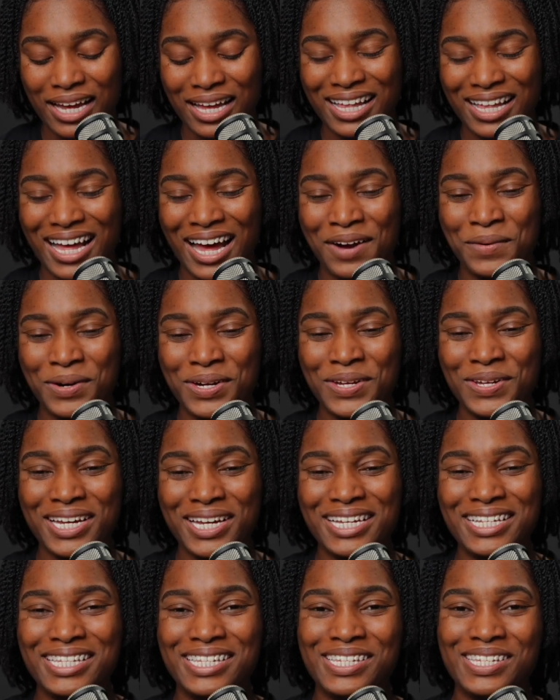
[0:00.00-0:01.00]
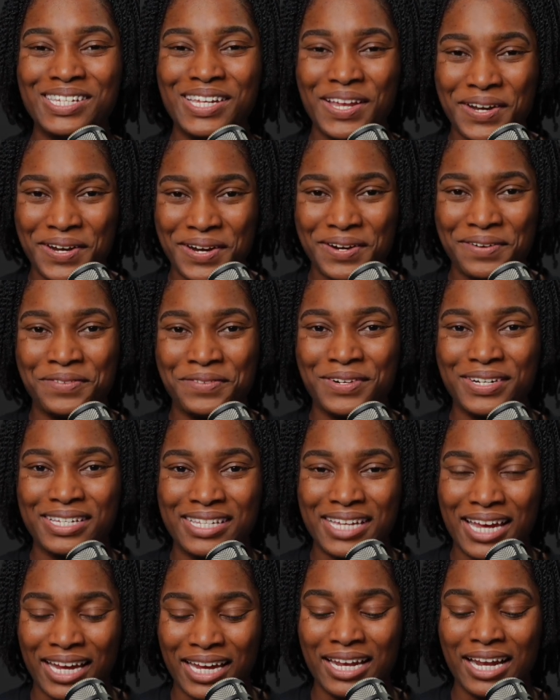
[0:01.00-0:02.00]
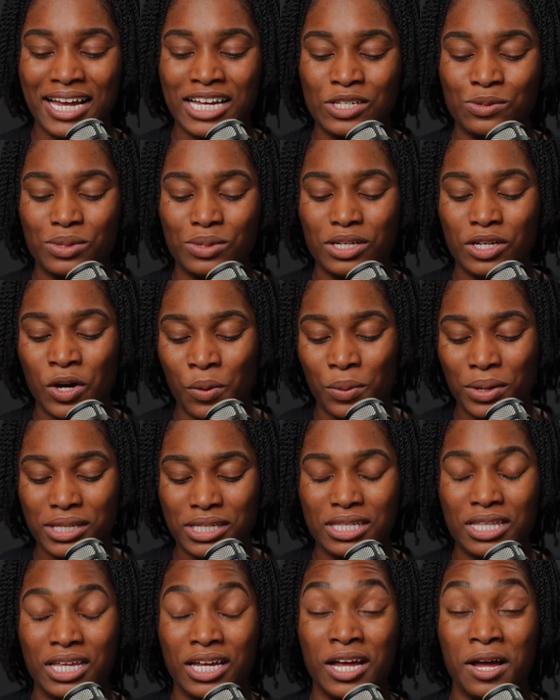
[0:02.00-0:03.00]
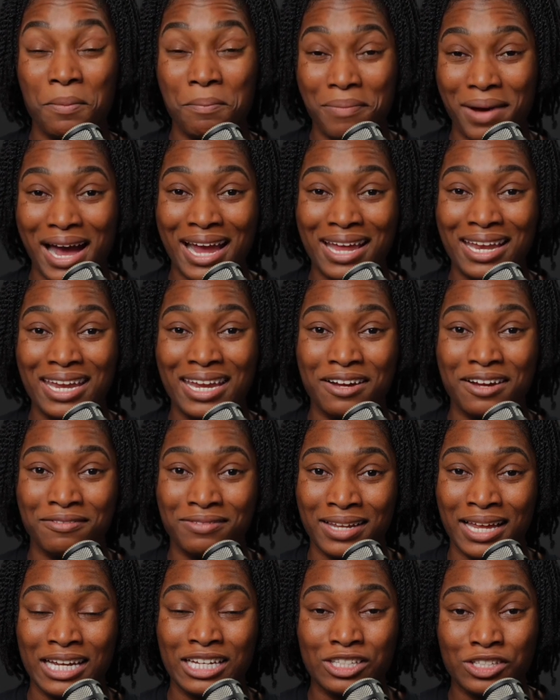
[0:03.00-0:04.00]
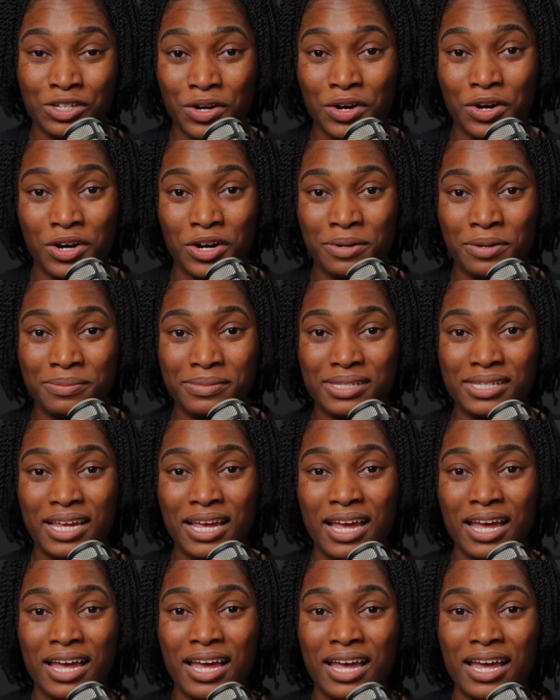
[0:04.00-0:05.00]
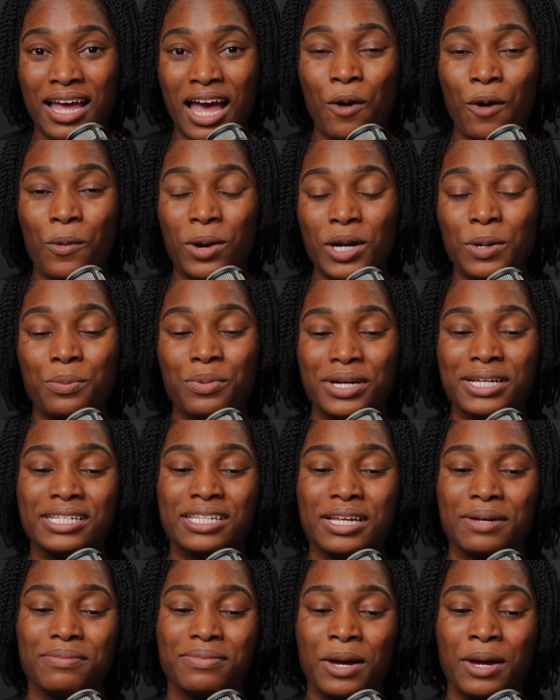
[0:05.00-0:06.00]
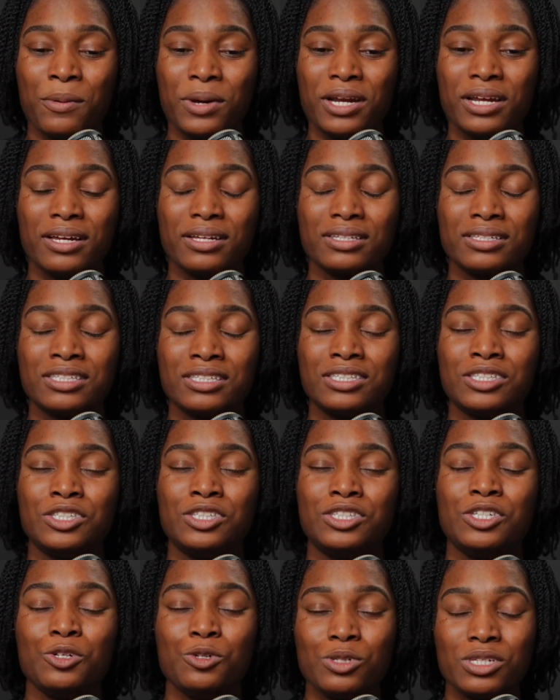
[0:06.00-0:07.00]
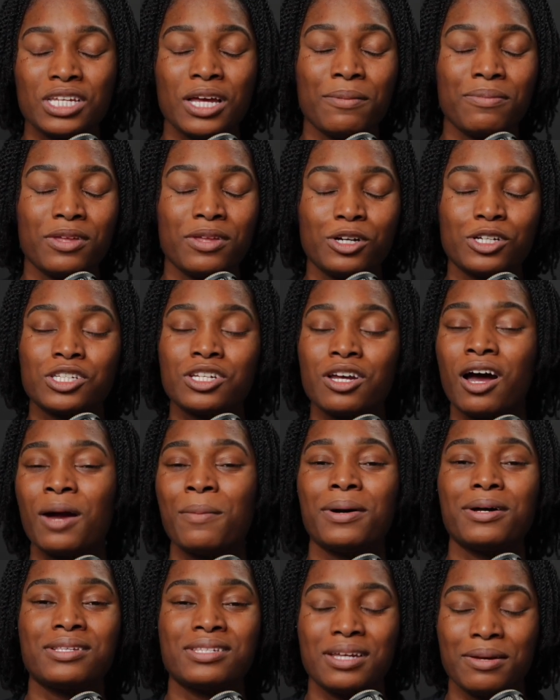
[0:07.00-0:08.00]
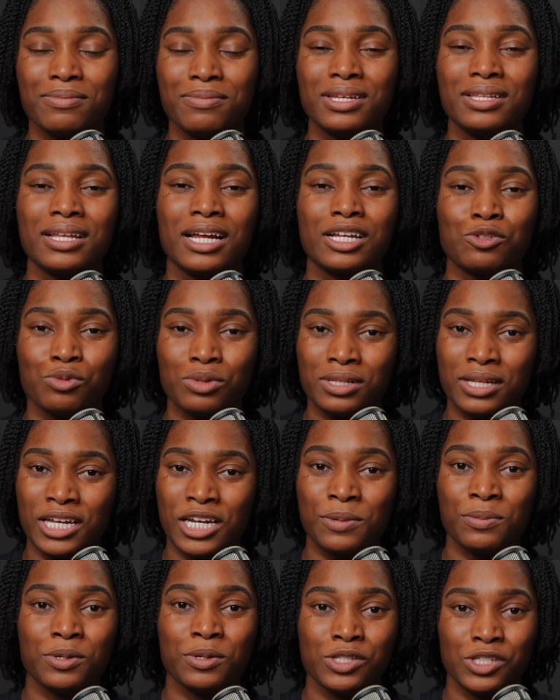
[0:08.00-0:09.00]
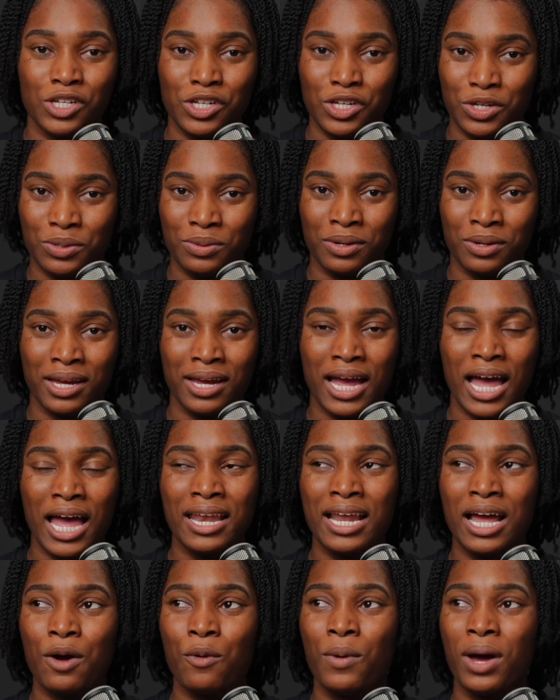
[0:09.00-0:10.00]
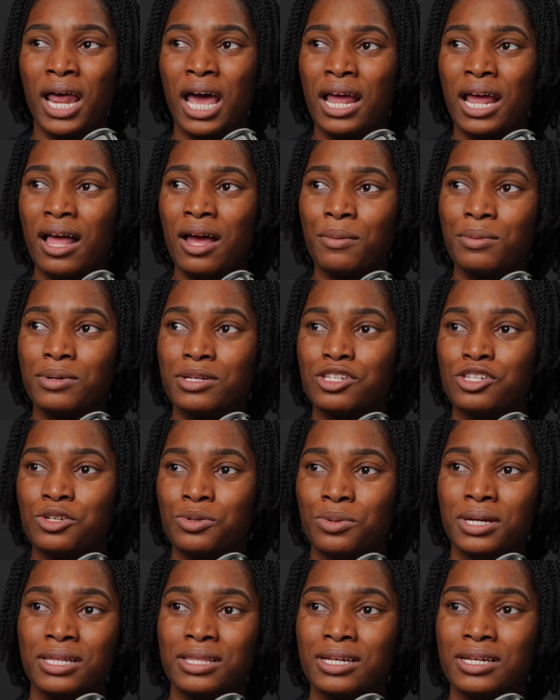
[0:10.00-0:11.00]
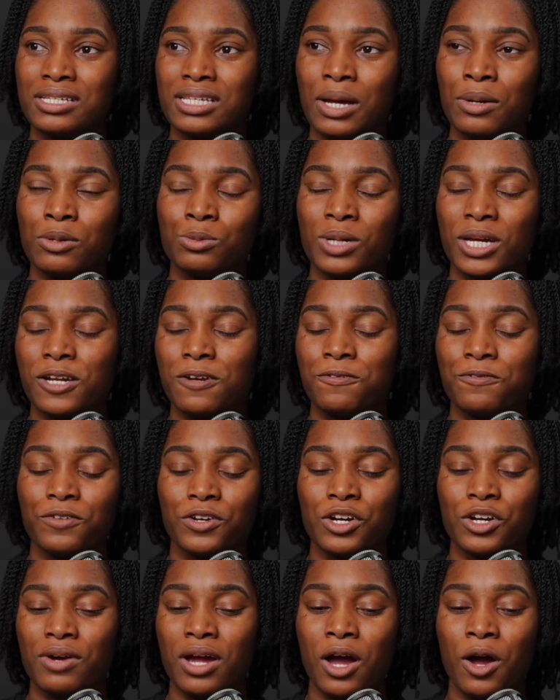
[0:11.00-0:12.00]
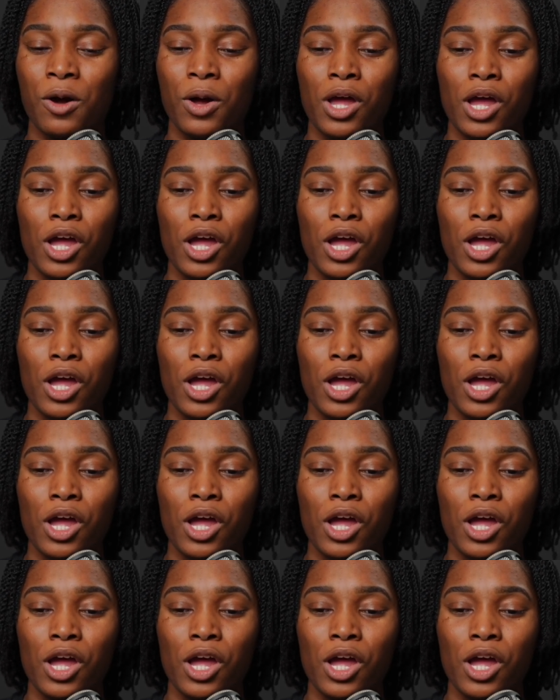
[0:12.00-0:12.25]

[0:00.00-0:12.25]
I want you to consider for a second as we go into the combining of like terms. I want to do something or talk about something that's relatable to you, okay? Now, while I was doing this, I was trying to figure out